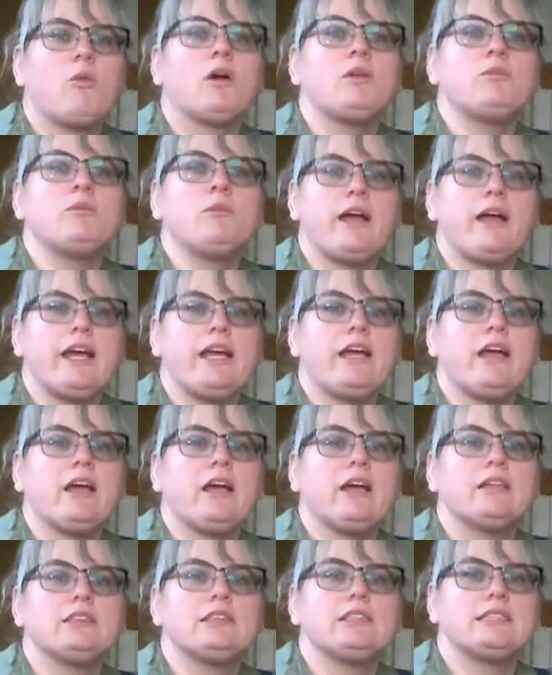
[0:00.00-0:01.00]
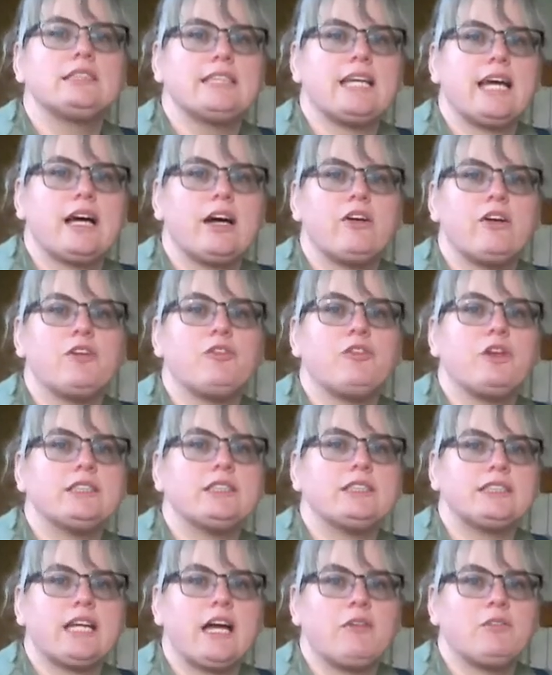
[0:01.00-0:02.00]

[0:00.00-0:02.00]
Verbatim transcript: One way to tell if it is